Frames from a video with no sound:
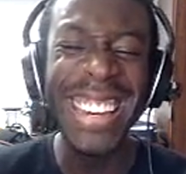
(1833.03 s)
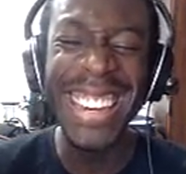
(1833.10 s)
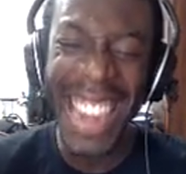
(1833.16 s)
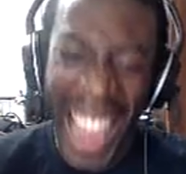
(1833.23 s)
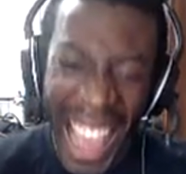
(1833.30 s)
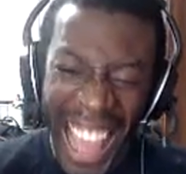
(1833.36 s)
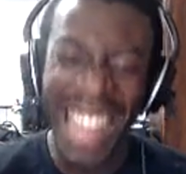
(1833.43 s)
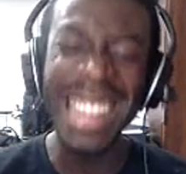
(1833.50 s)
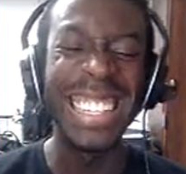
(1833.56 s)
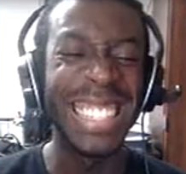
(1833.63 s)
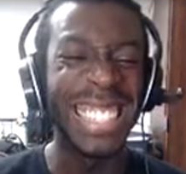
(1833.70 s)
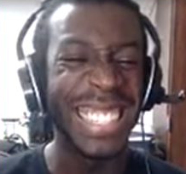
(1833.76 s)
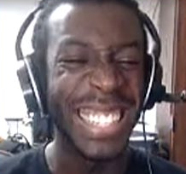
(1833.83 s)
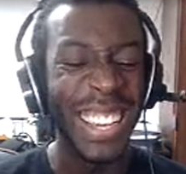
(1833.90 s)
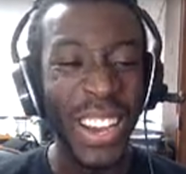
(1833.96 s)

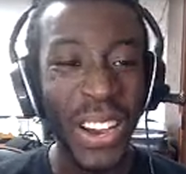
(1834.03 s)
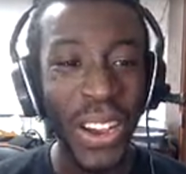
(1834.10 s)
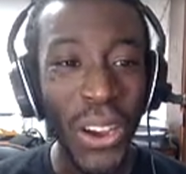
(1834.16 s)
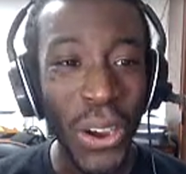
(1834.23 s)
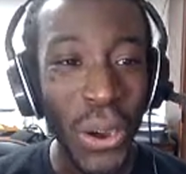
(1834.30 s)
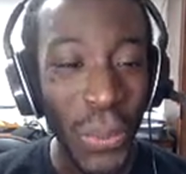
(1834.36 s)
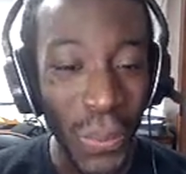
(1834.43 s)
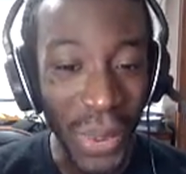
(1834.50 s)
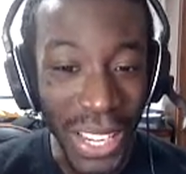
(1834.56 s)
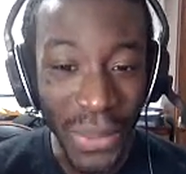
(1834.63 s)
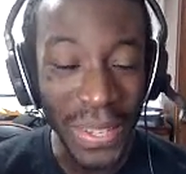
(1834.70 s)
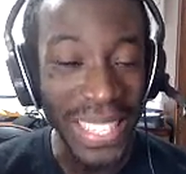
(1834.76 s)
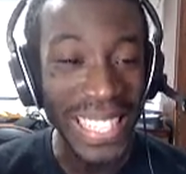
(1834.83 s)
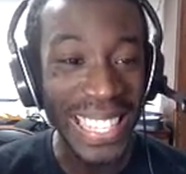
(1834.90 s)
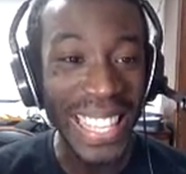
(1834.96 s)
Yes.
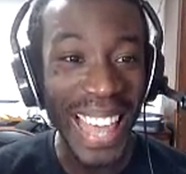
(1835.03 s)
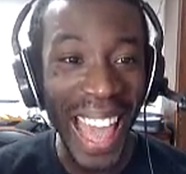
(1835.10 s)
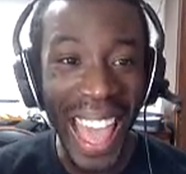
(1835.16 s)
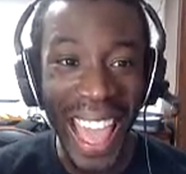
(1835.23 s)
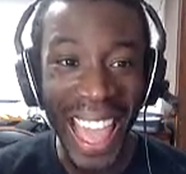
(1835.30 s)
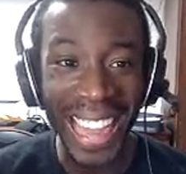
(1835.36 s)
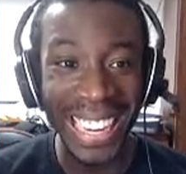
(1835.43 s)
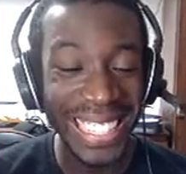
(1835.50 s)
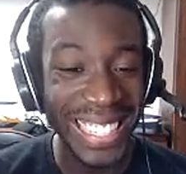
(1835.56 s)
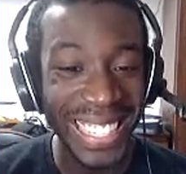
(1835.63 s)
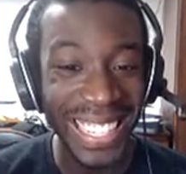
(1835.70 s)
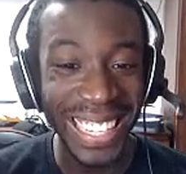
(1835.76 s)
What was that?